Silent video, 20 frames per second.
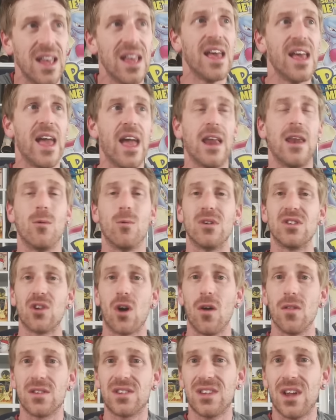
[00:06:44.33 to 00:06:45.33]
and it was
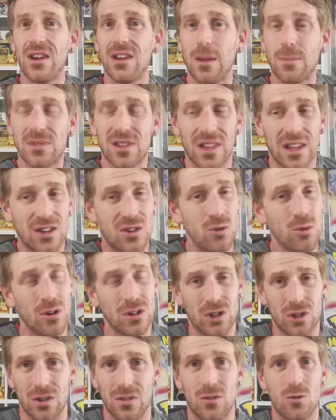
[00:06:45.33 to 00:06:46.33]
all of a sudden up to like
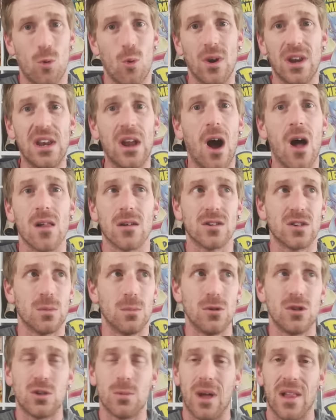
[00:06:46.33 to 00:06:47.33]
$220 a
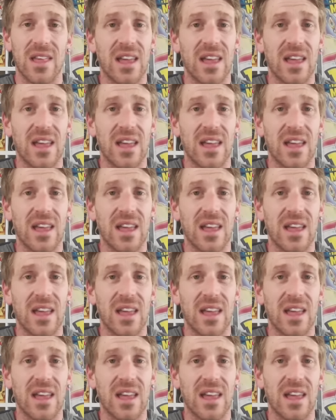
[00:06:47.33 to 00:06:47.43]
booster box.